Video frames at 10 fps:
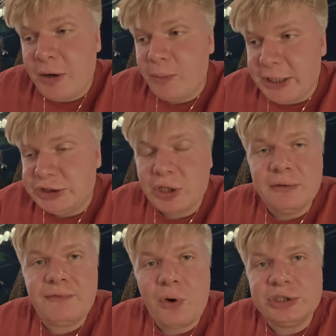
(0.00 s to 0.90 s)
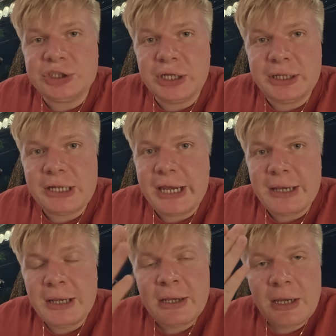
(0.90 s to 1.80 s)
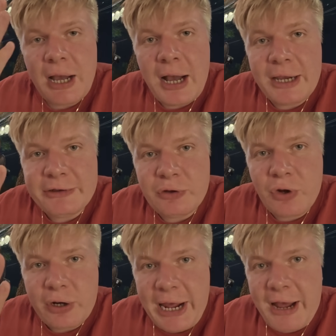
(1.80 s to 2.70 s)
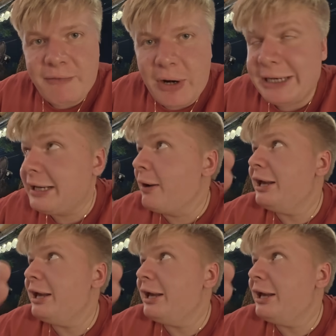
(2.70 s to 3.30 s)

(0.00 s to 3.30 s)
which unfortunately I do not have right now.